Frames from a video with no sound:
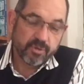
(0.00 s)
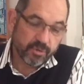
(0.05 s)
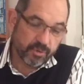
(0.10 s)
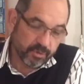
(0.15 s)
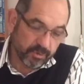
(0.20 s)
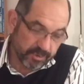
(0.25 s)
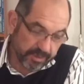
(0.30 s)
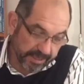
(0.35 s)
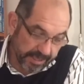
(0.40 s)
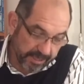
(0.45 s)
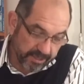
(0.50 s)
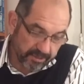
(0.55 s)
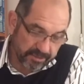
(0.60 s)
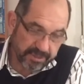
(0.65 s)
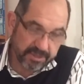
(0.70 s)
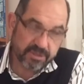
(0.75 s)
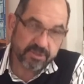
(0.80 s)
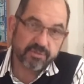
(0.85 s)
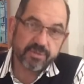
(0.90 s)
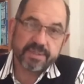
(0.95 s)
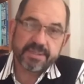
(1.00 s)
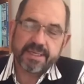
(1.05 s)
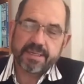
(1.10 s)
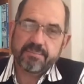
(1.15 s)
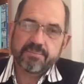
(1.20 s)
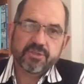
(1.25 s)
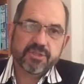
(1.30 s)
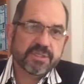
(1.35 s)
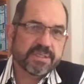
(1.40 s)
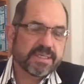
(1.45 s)
who know this
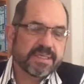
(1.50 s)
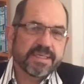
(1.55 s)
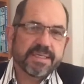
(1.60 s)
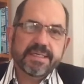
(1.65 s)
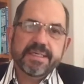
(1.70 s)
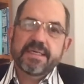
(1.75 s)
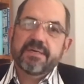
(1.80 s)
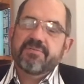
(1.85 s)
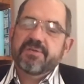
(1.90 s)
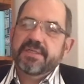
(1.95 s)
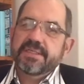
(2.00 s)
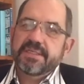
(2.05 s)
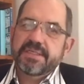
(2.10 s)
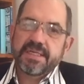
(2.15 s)
redemption in an even